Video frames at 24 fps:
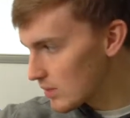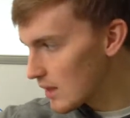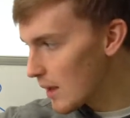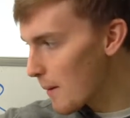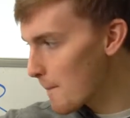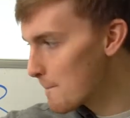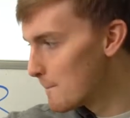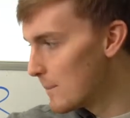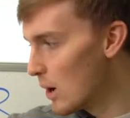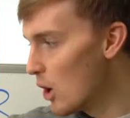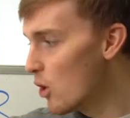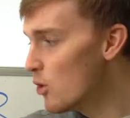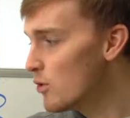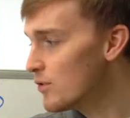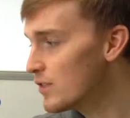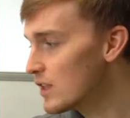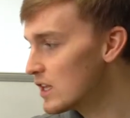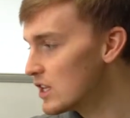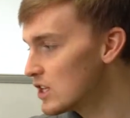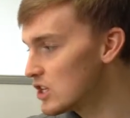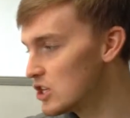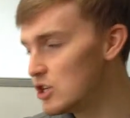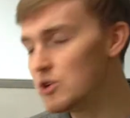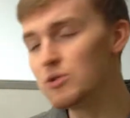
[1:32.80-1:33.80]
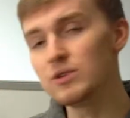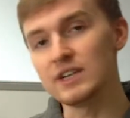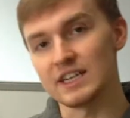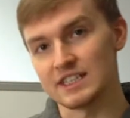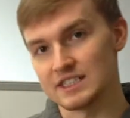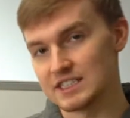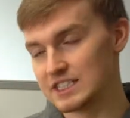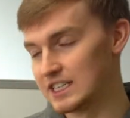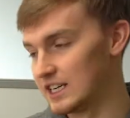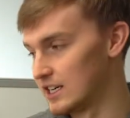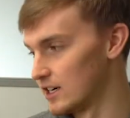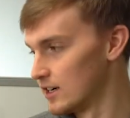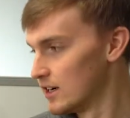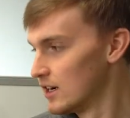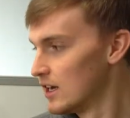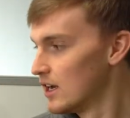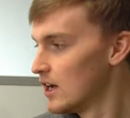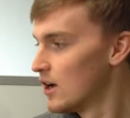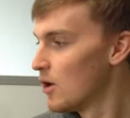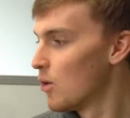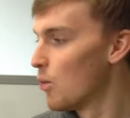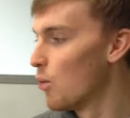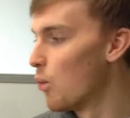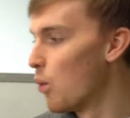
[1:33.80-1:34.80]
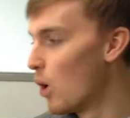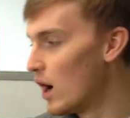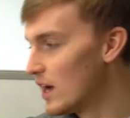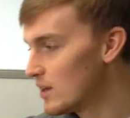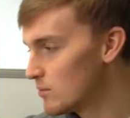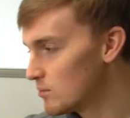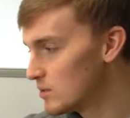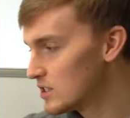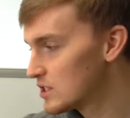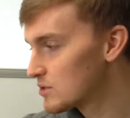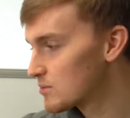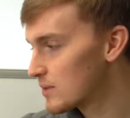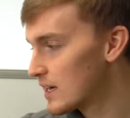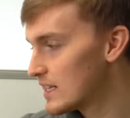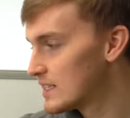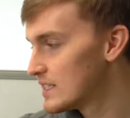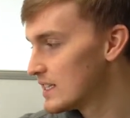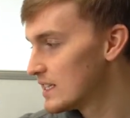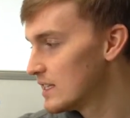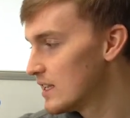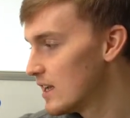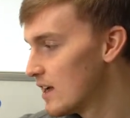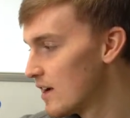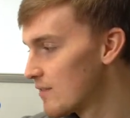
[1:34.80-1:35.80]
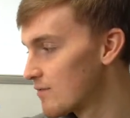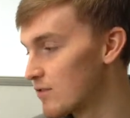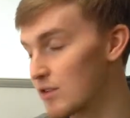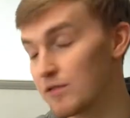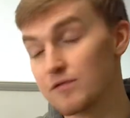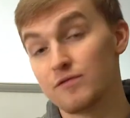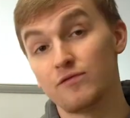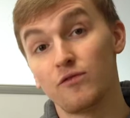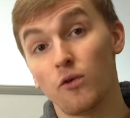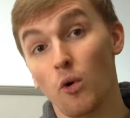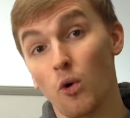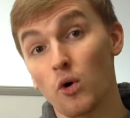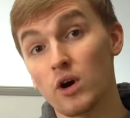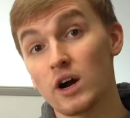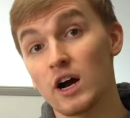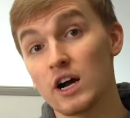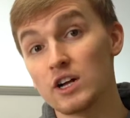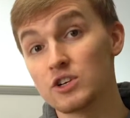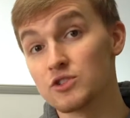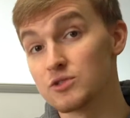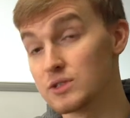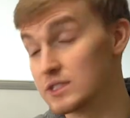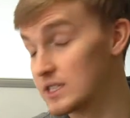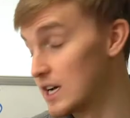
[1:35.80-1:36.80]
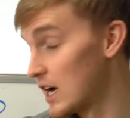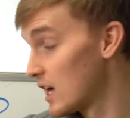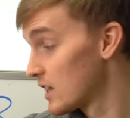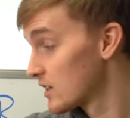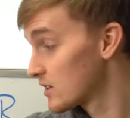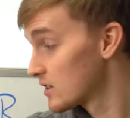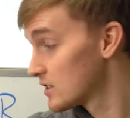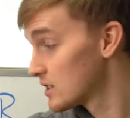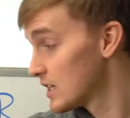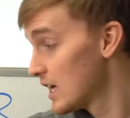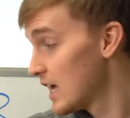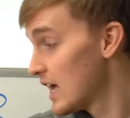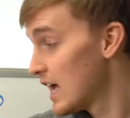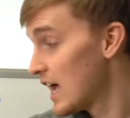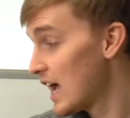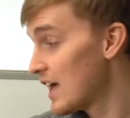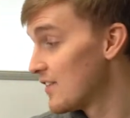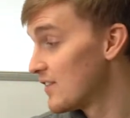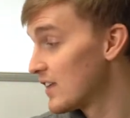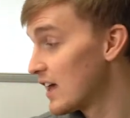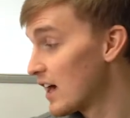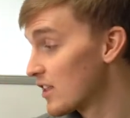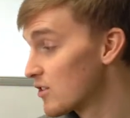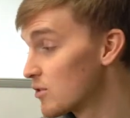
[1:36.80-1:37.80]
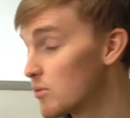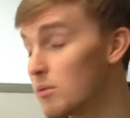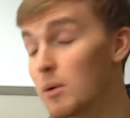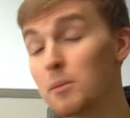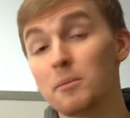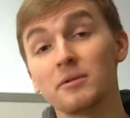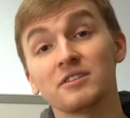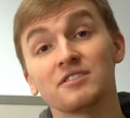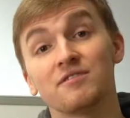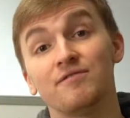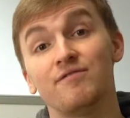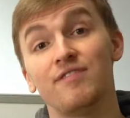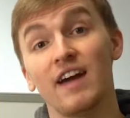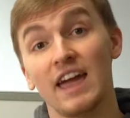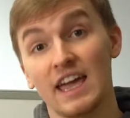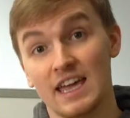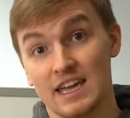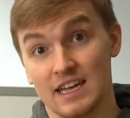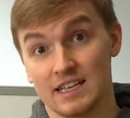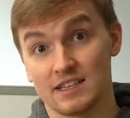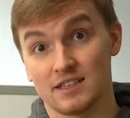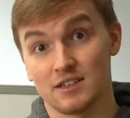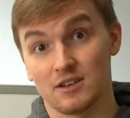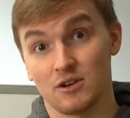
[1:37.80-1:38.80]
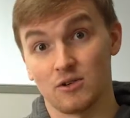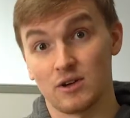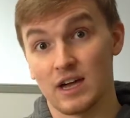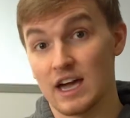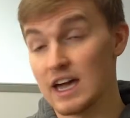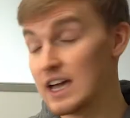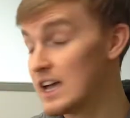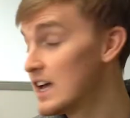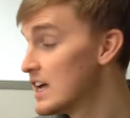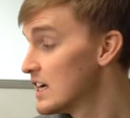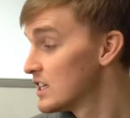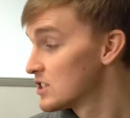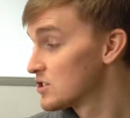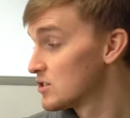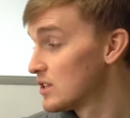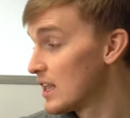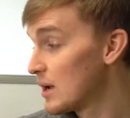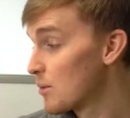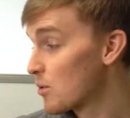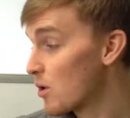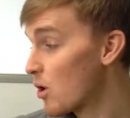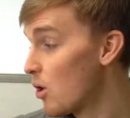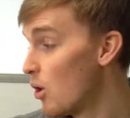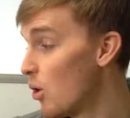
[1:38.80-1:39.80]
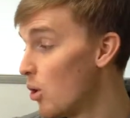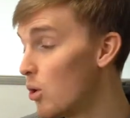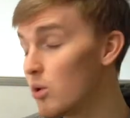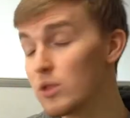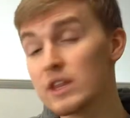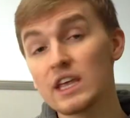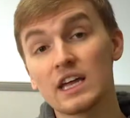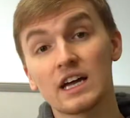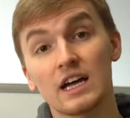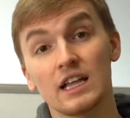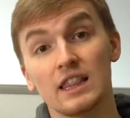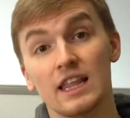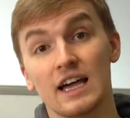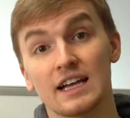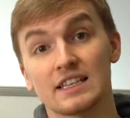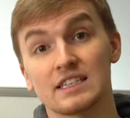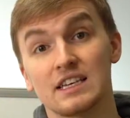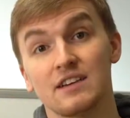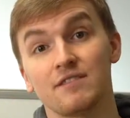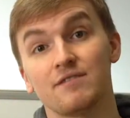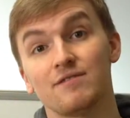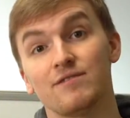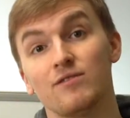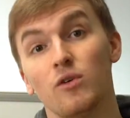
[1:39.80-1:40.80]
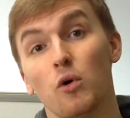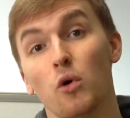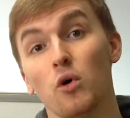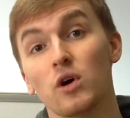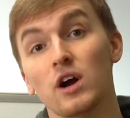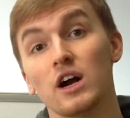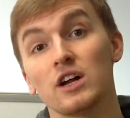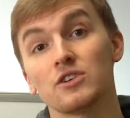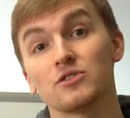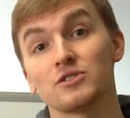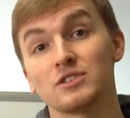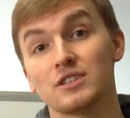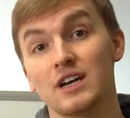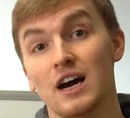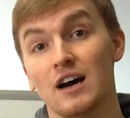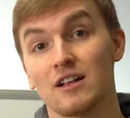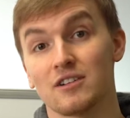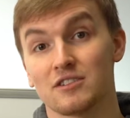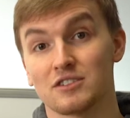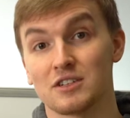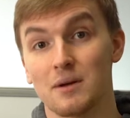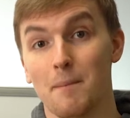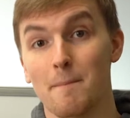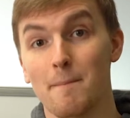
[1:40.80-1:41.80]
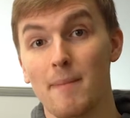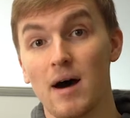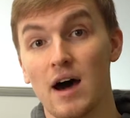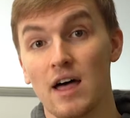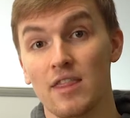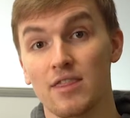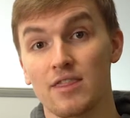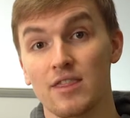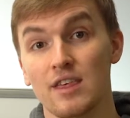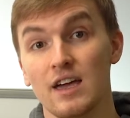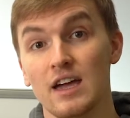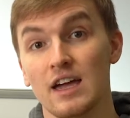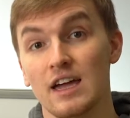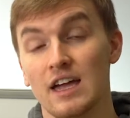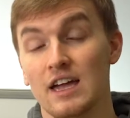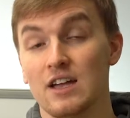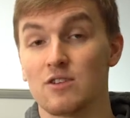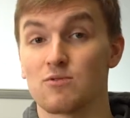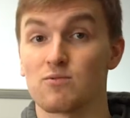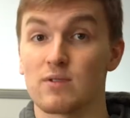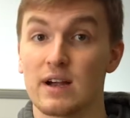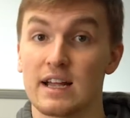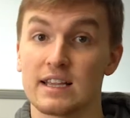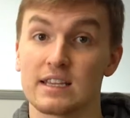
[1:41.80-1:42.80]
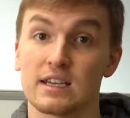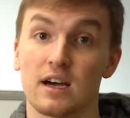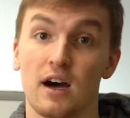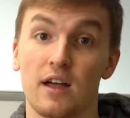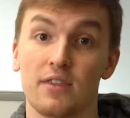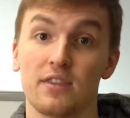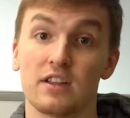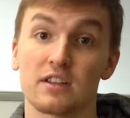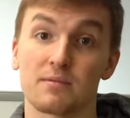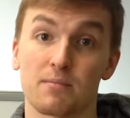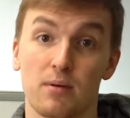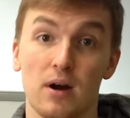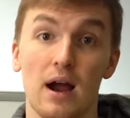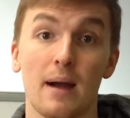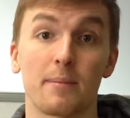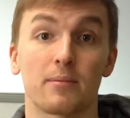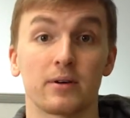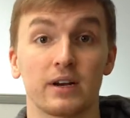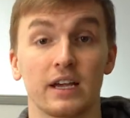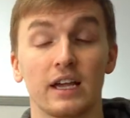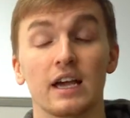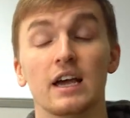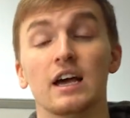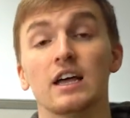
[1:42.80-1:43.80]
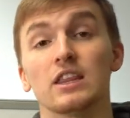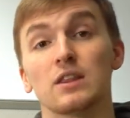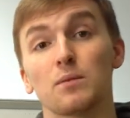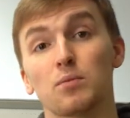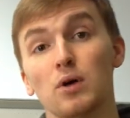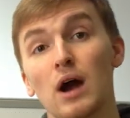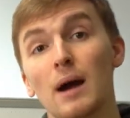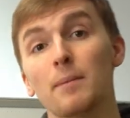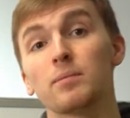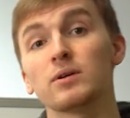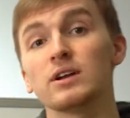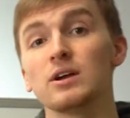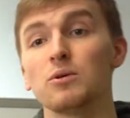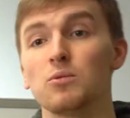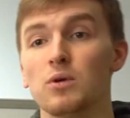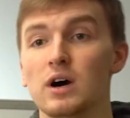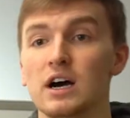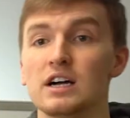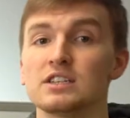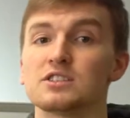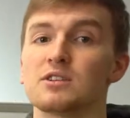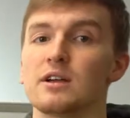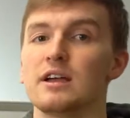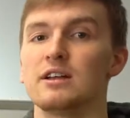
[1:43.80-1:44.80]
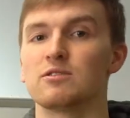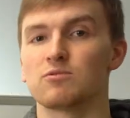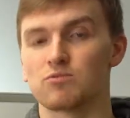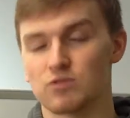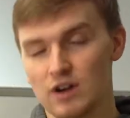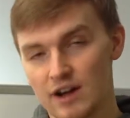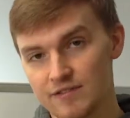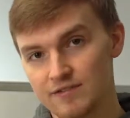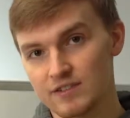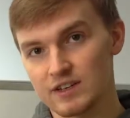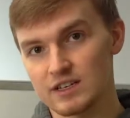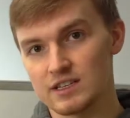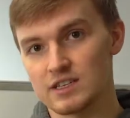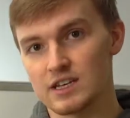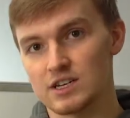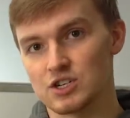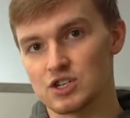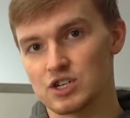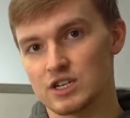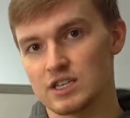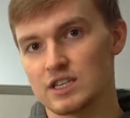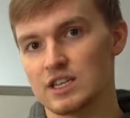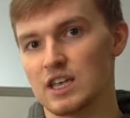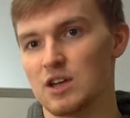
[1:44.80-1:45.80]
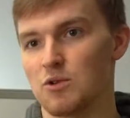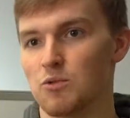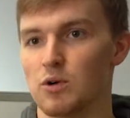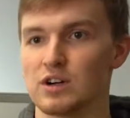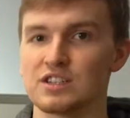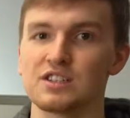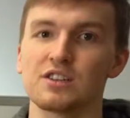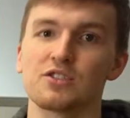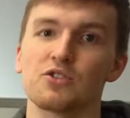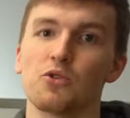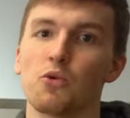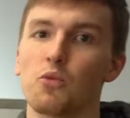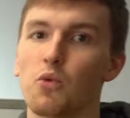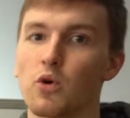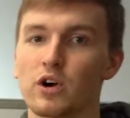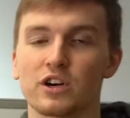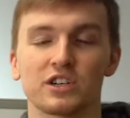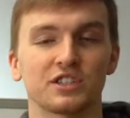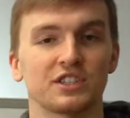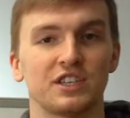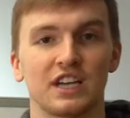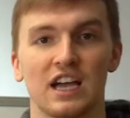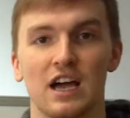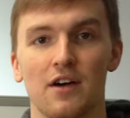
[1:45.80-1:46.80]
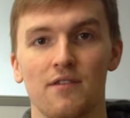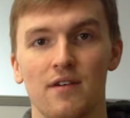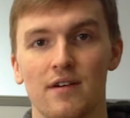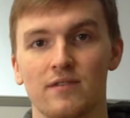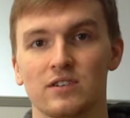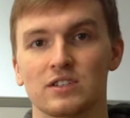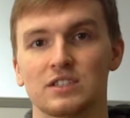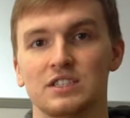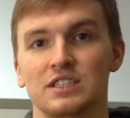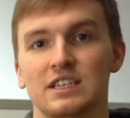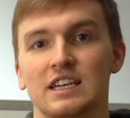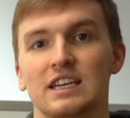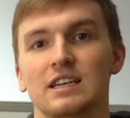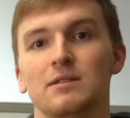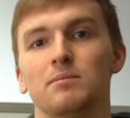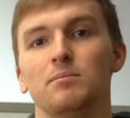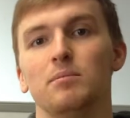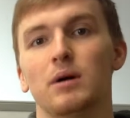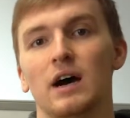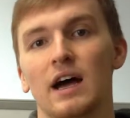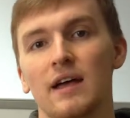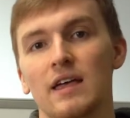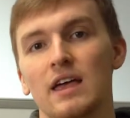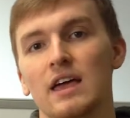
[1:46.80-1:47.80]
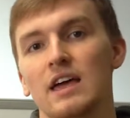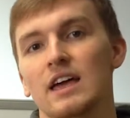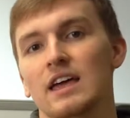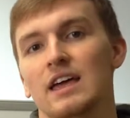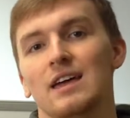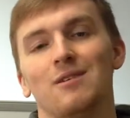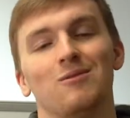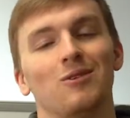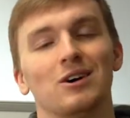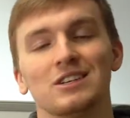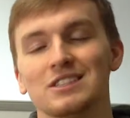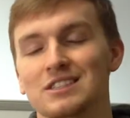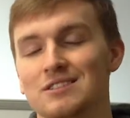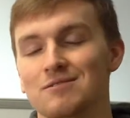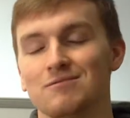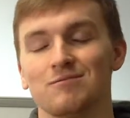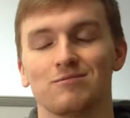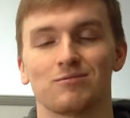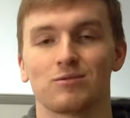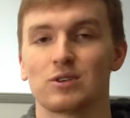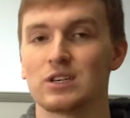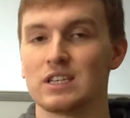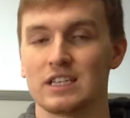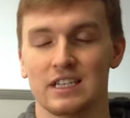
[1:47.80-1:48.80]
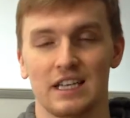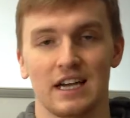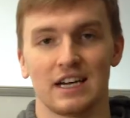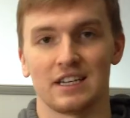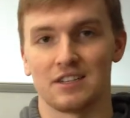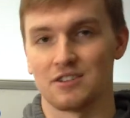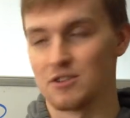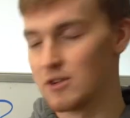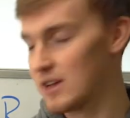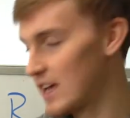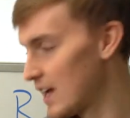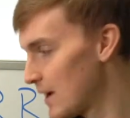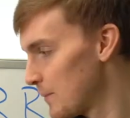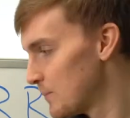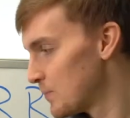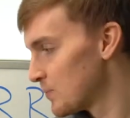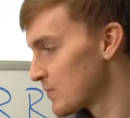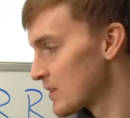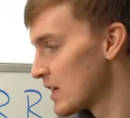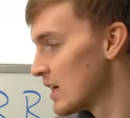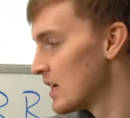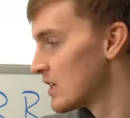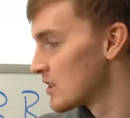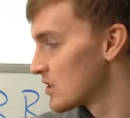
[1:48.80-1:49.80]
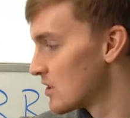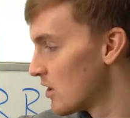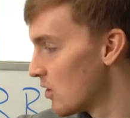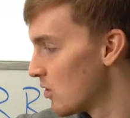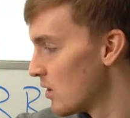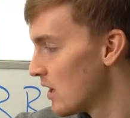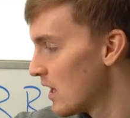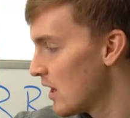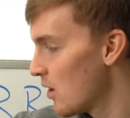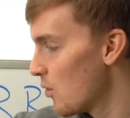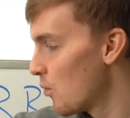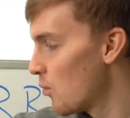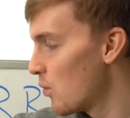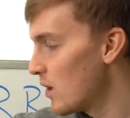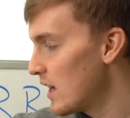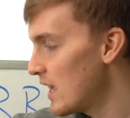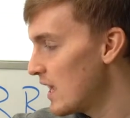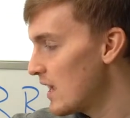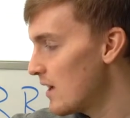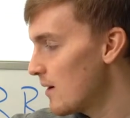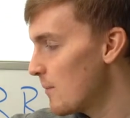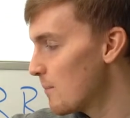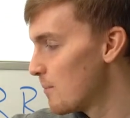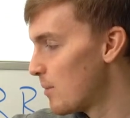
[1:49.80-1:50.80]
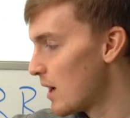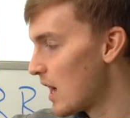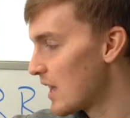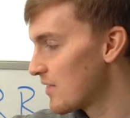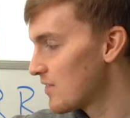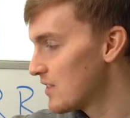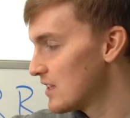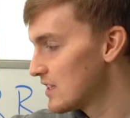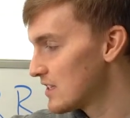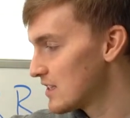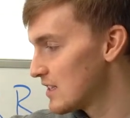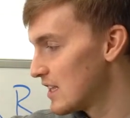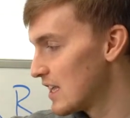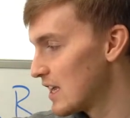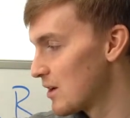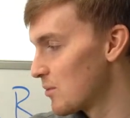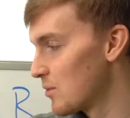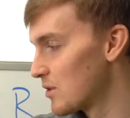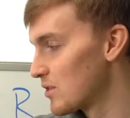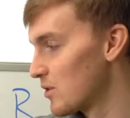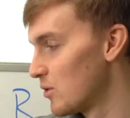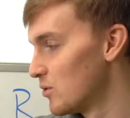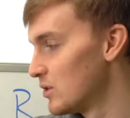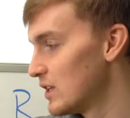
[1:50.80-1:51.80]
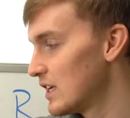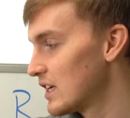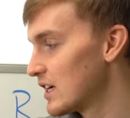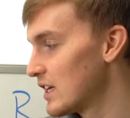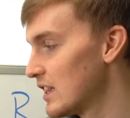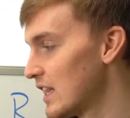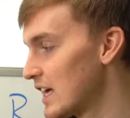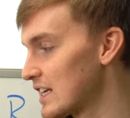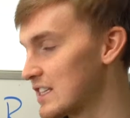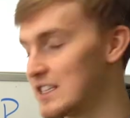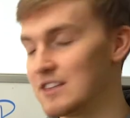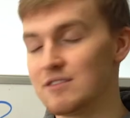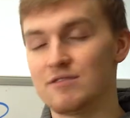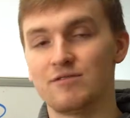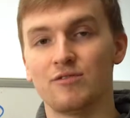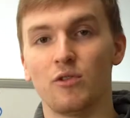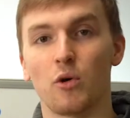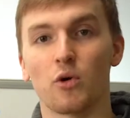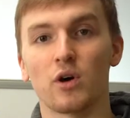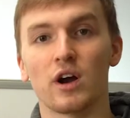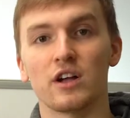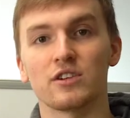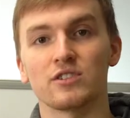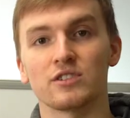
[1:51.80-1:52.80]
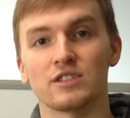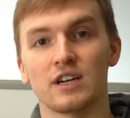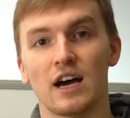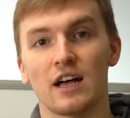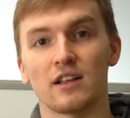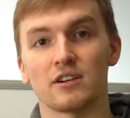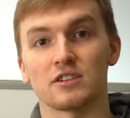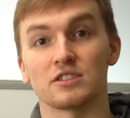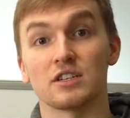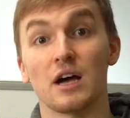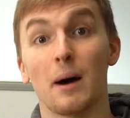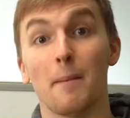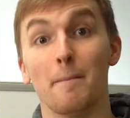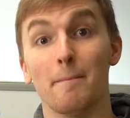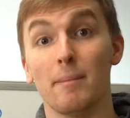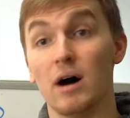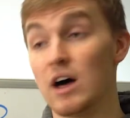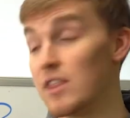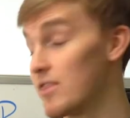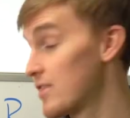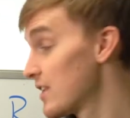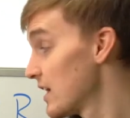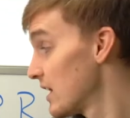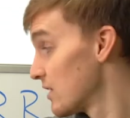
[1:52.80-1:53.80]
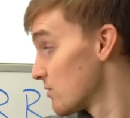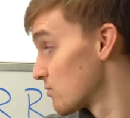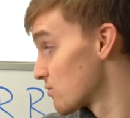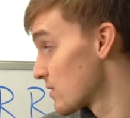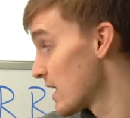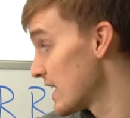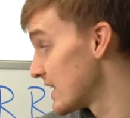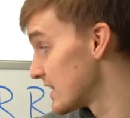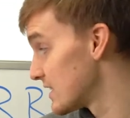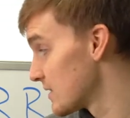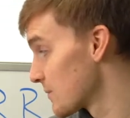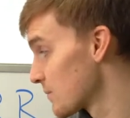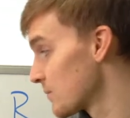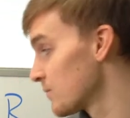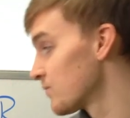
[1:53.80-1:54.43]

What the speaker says: Both units here, one was rented for $400 and the other one was vacant, okay? So they were only collecting $400 a month in rent on this property. The property was in rough condition. It wasn't the worst thing I've ever seen, but it wasn't really nice, okay? So we bought this thing with only collecting $400 a month in rent.